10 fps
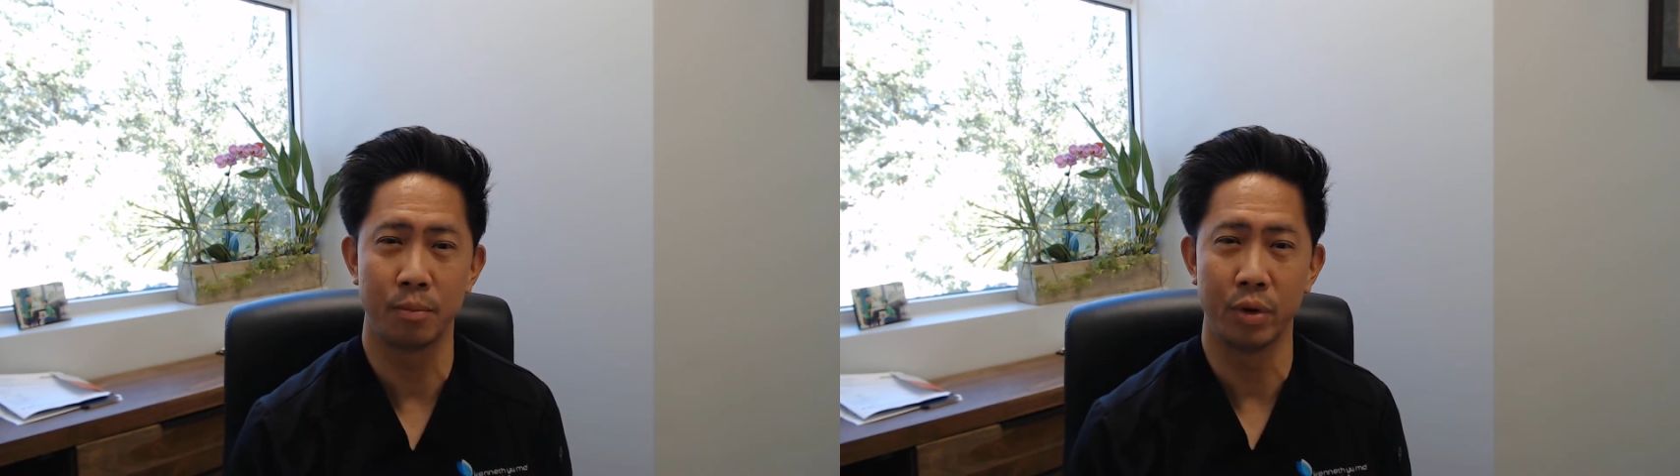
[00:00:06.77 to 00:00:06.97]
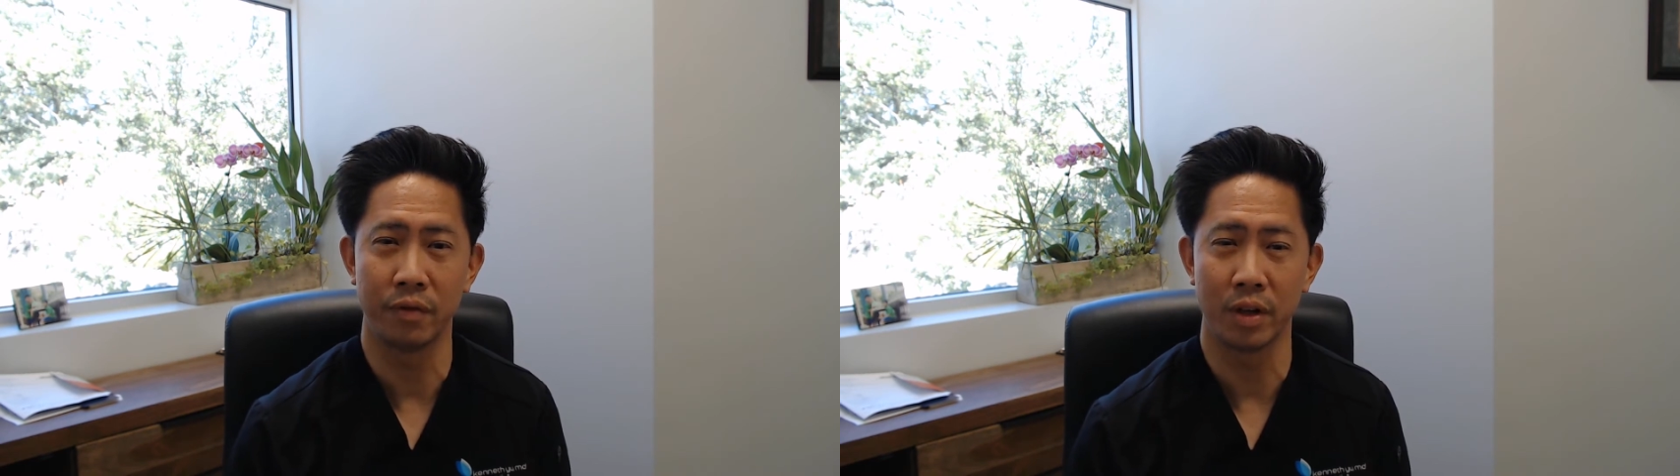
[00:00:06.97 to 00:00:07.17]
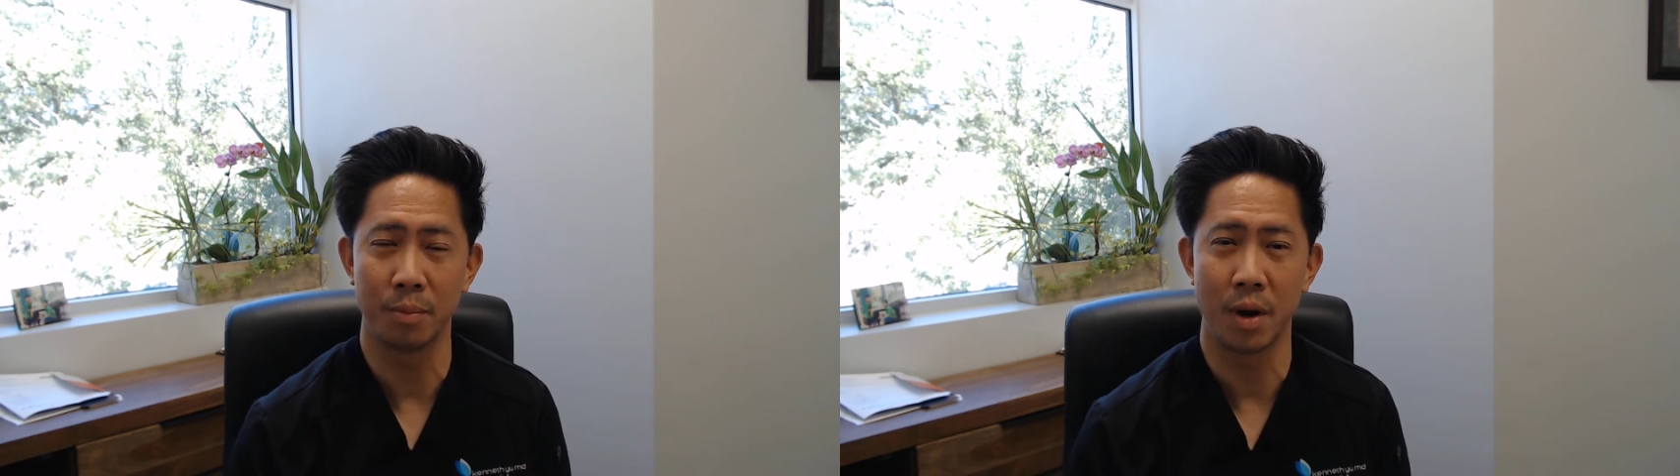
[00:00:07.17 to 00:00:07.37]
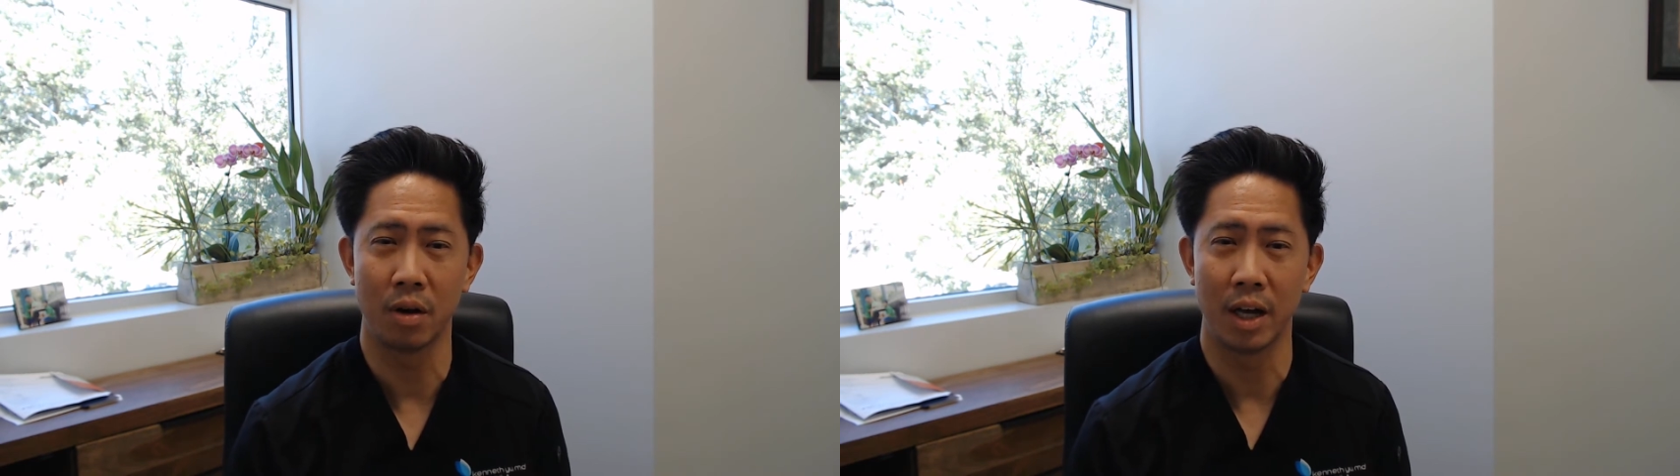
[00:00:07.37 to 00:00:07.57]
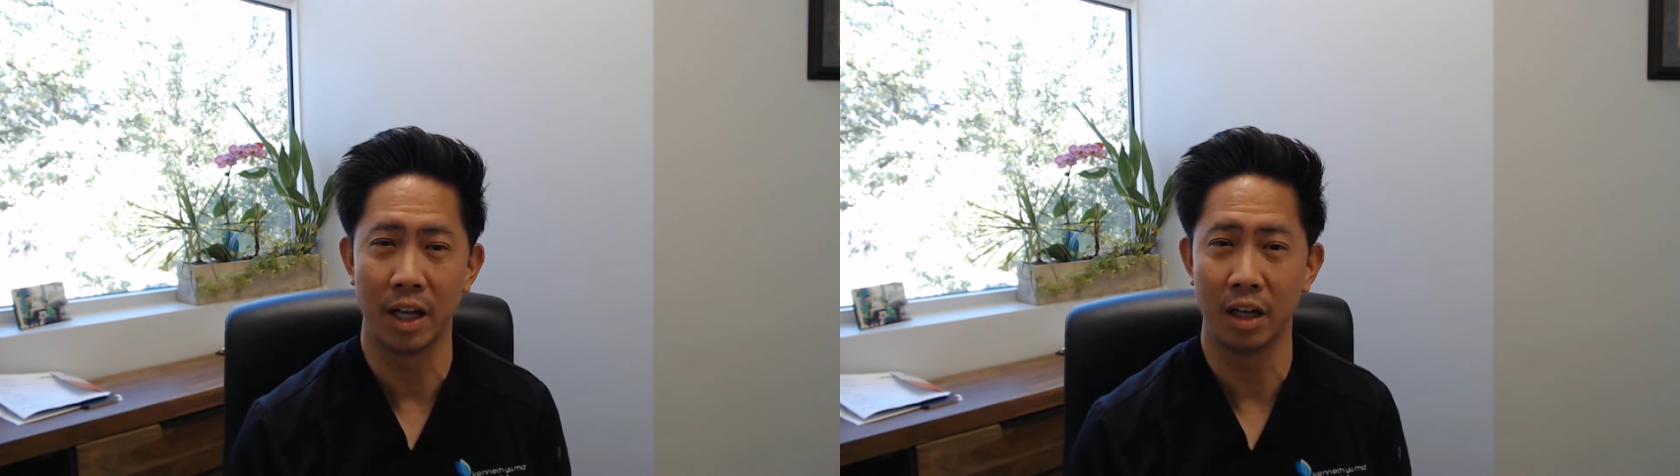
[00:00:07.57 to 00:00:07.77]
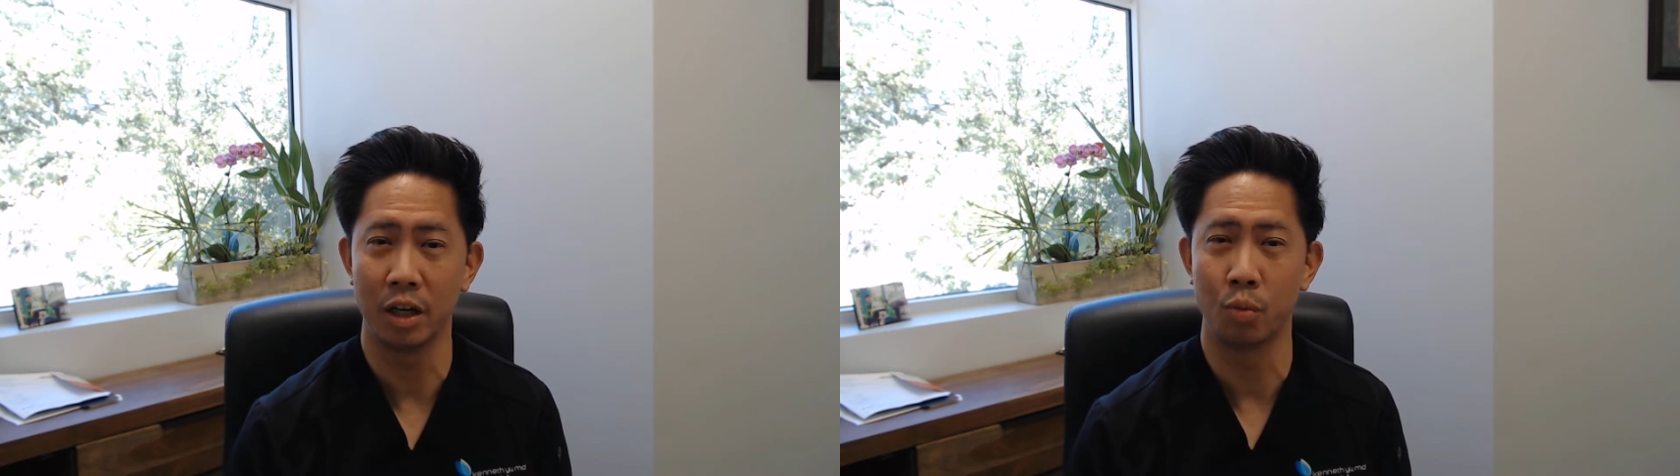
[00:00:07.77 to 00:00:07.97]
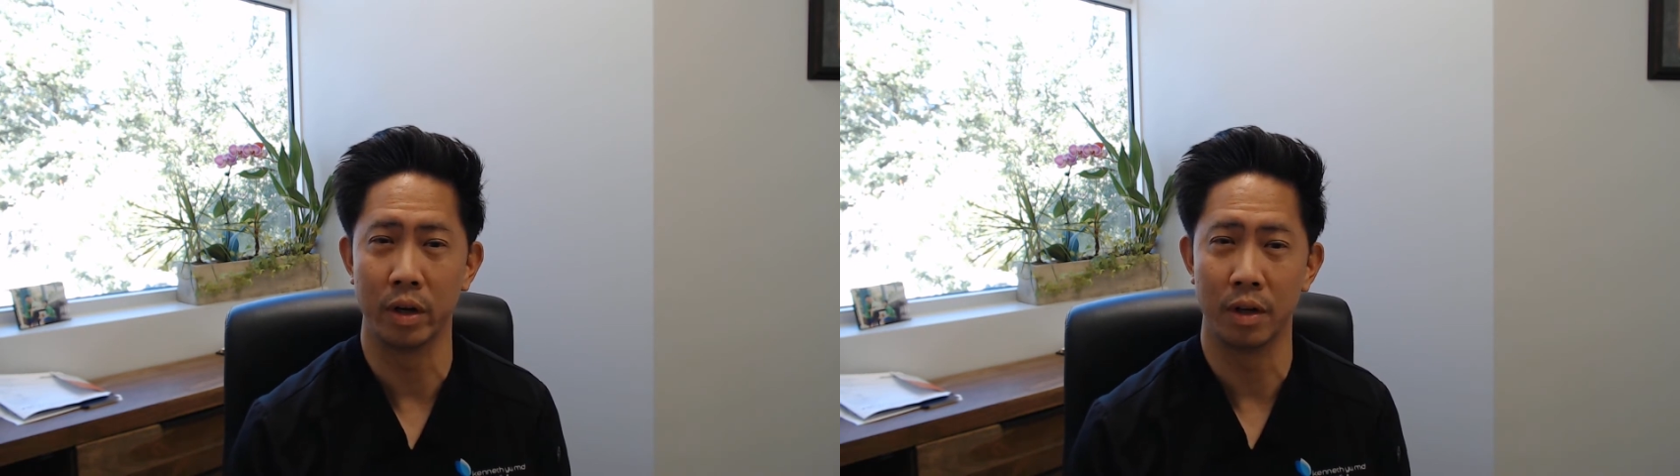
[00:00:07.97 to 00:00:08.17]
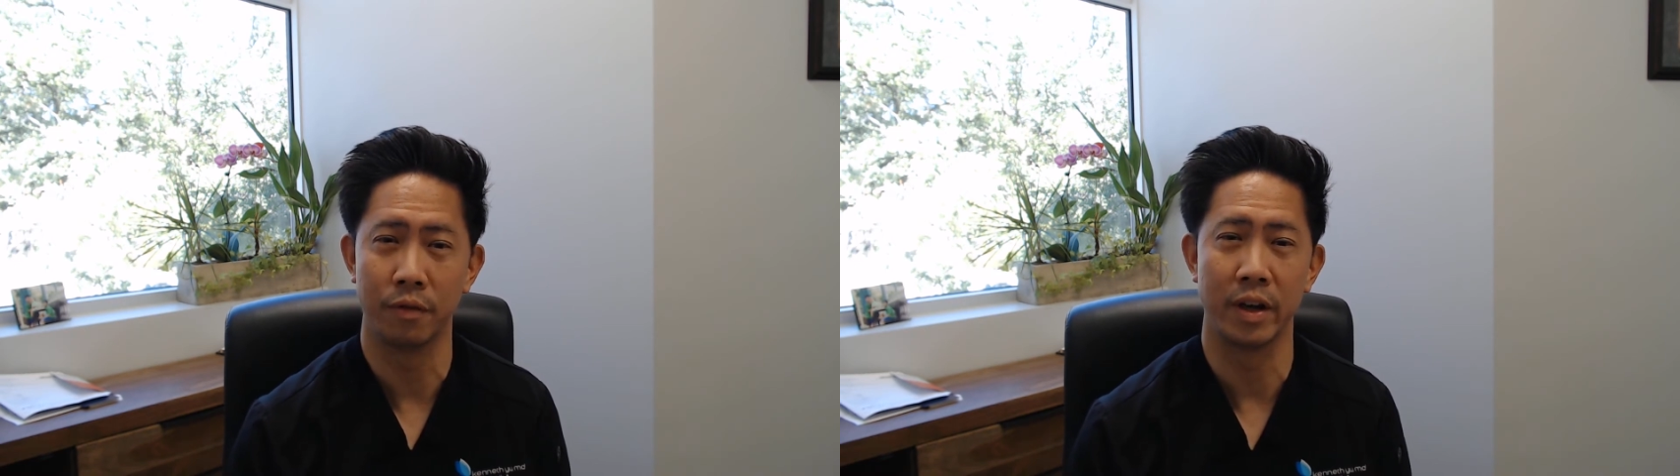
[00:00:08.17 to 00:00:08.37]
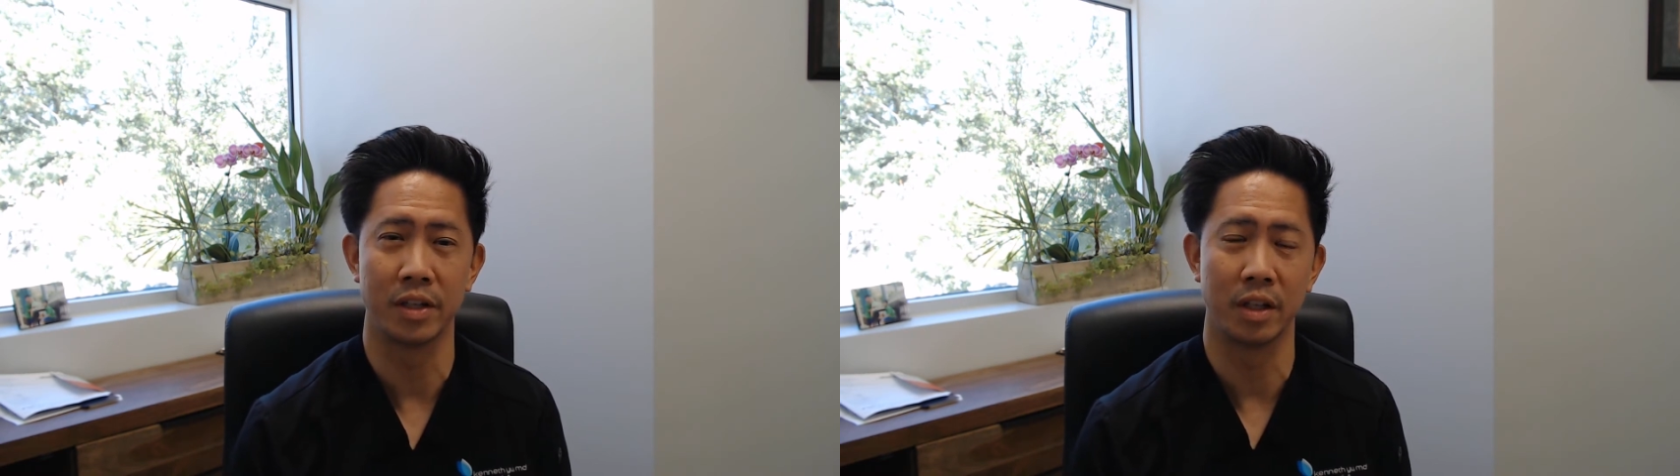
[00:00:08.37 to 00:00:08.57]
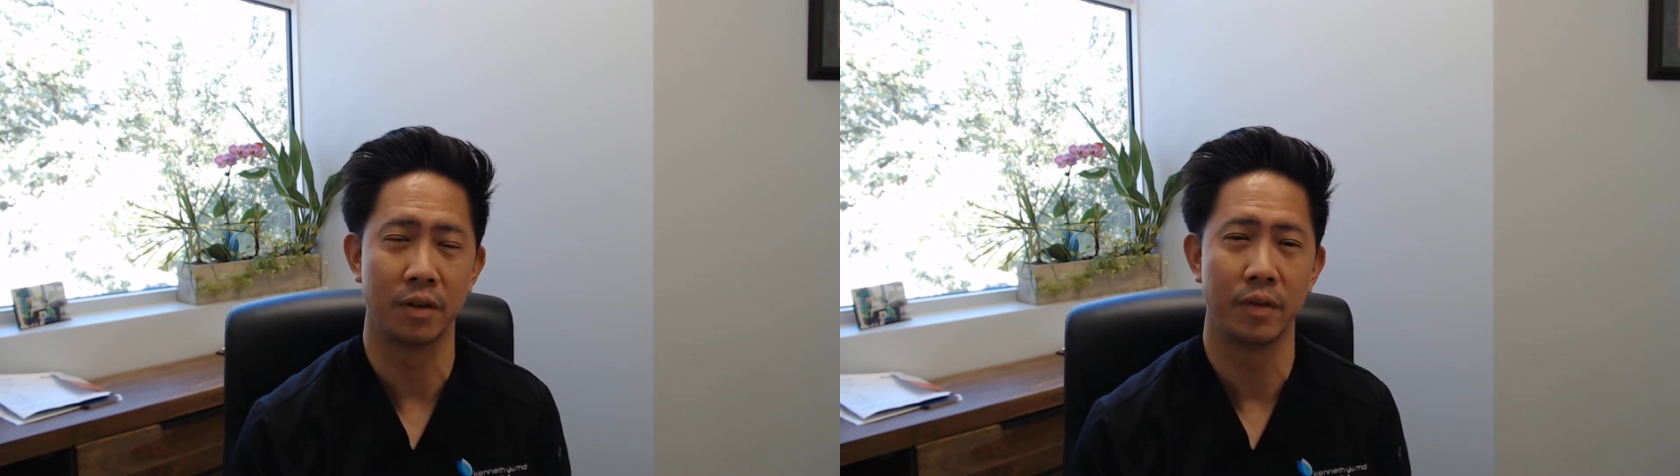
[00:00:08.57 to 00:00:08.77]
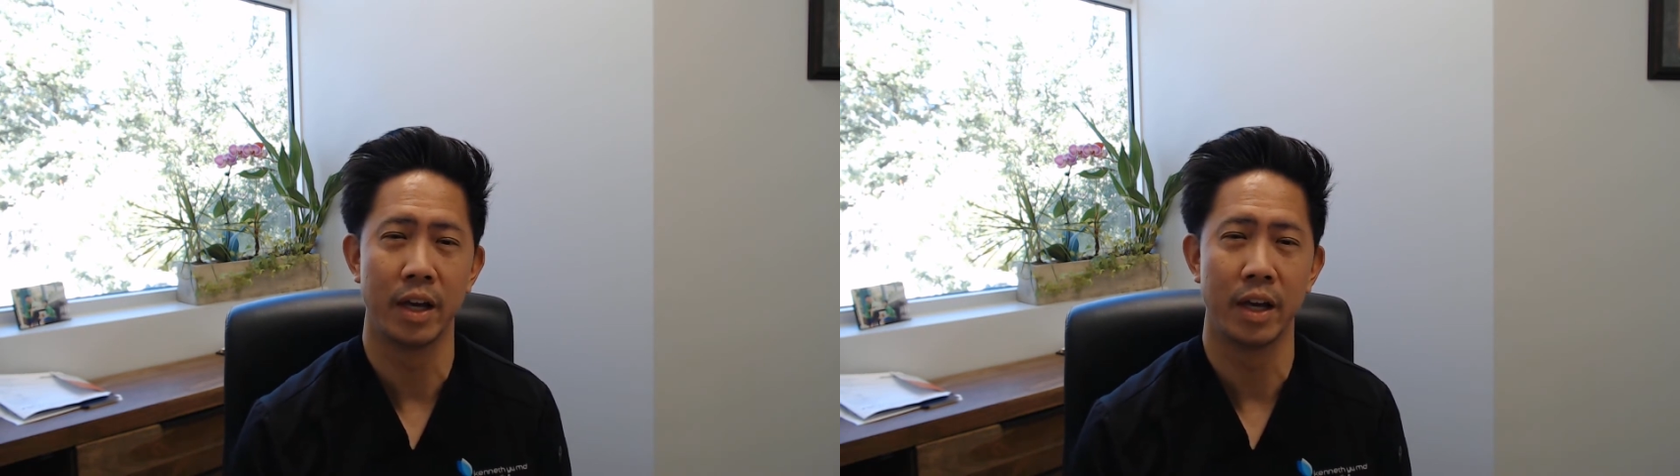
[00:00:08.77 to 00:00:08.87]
briefly about a liquid facelift.